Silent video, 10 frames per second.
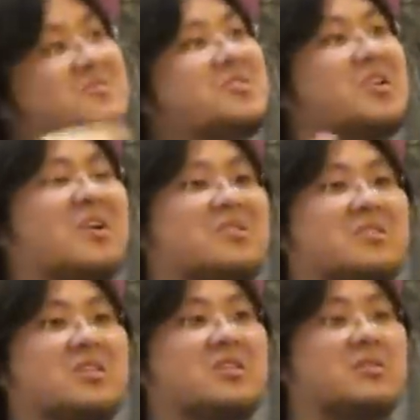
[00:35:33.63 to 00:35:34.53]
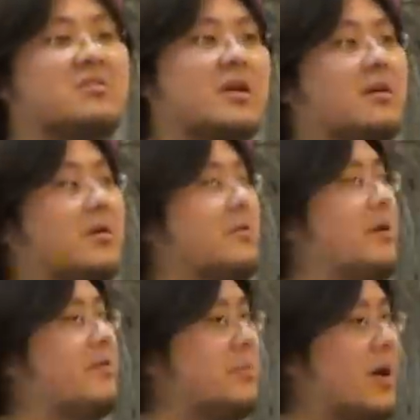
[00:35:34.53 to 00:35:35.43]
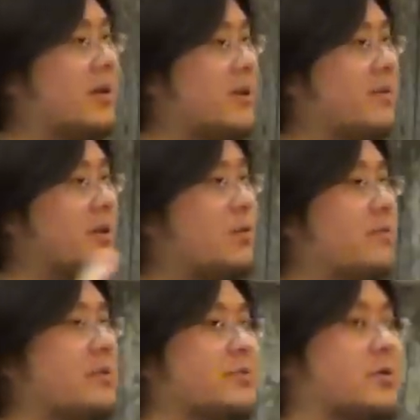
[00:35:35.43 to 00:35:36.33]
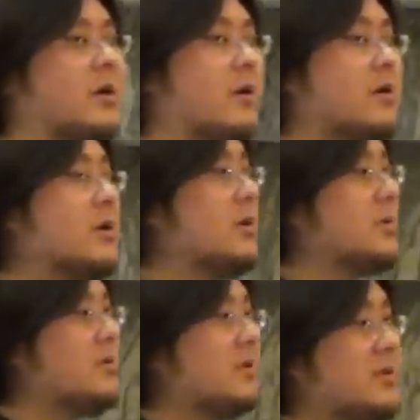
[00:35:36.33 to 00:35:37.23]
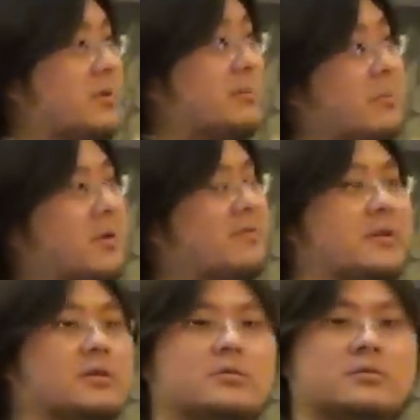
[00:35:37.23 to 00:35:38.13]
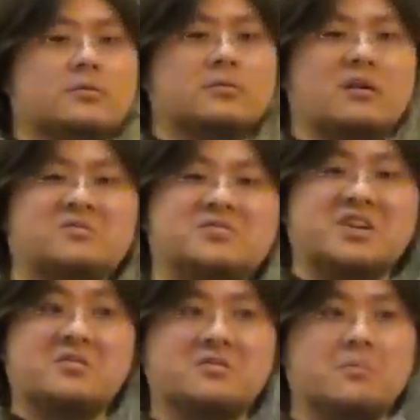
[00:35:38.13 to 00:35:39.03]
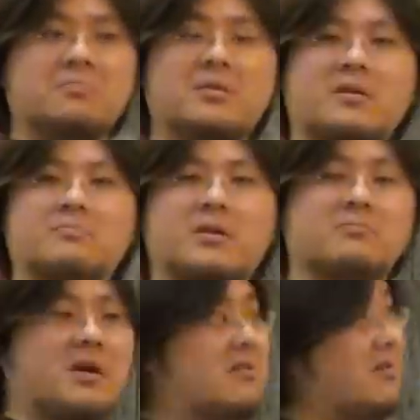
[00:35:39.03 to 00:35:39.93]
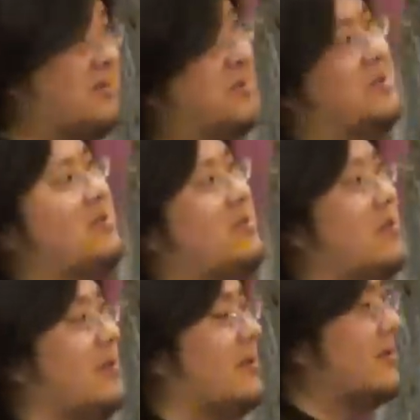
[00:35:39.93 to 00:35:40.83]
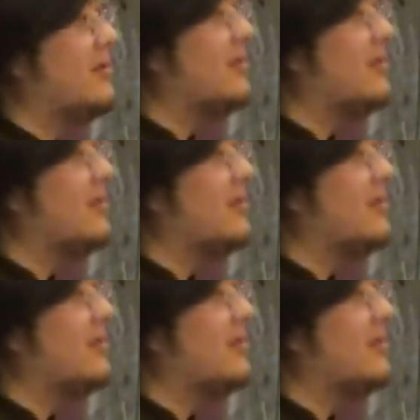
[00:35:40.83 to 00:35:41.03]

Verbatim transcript: Donkey, yeah, okay, whatever. I'm not going to give the equivalent to a car, because some people might be offended. How dare you compare, compare my car to a donkey?